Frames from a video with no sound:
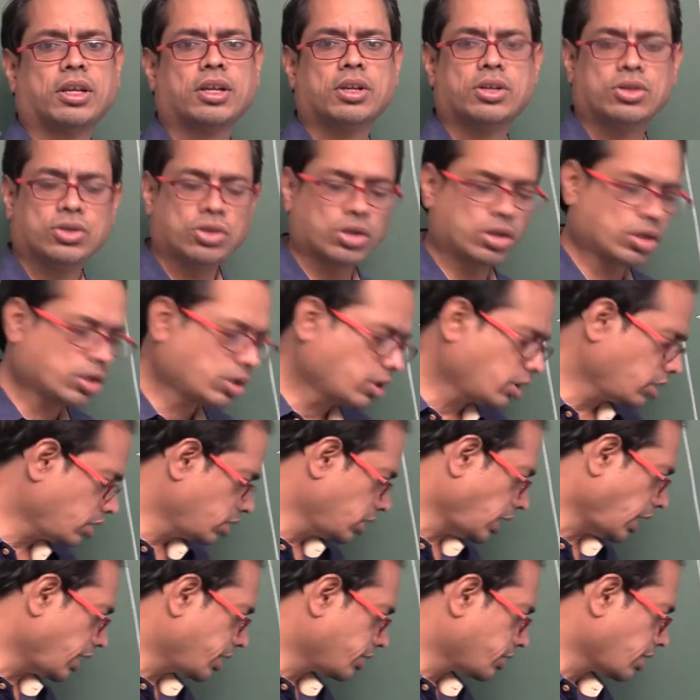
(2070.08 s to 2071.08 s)
So
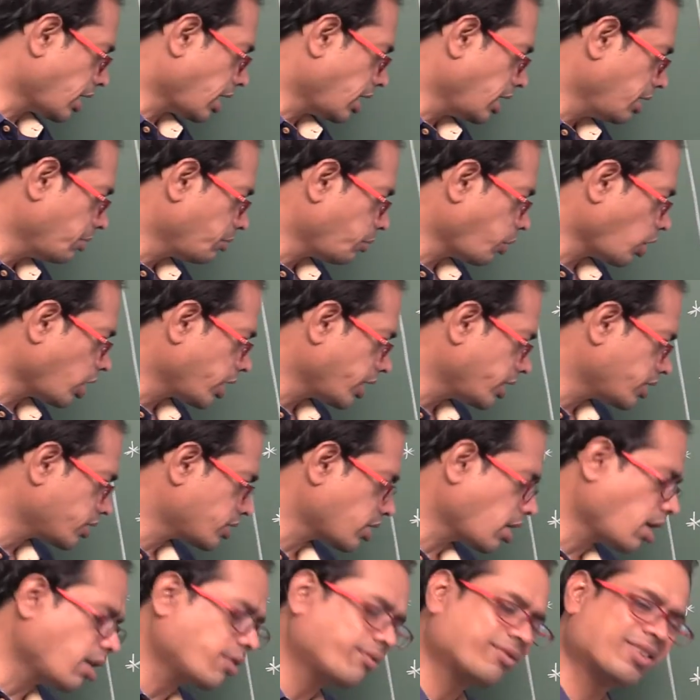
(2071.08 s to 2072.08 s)
that is the importance
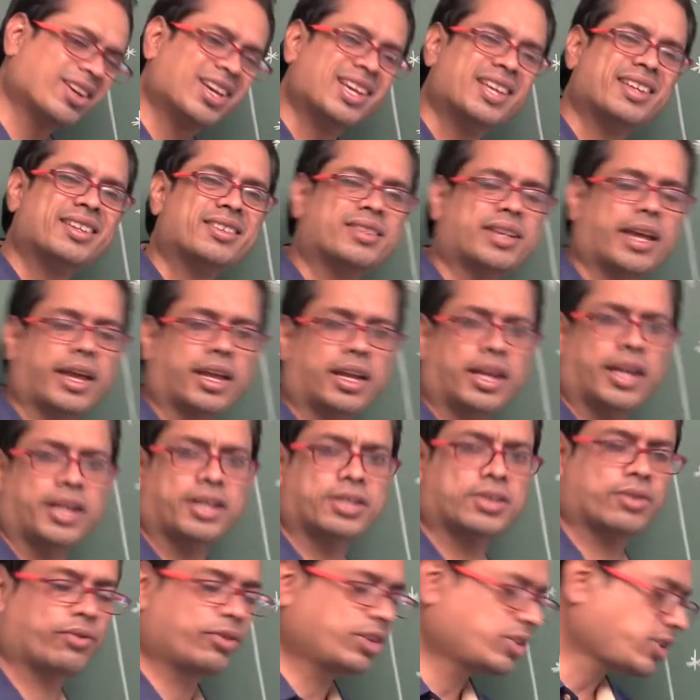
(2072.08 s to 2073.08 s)
of
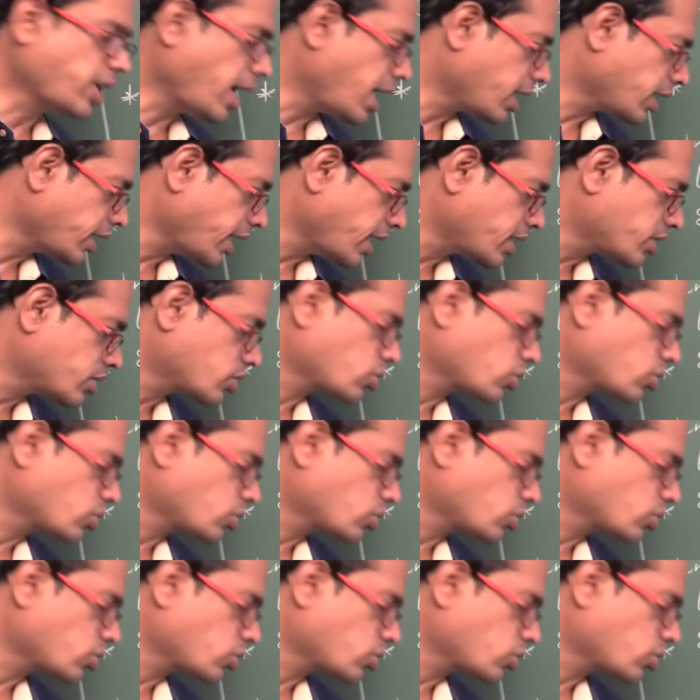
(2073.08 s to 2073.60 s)
cyanides which act as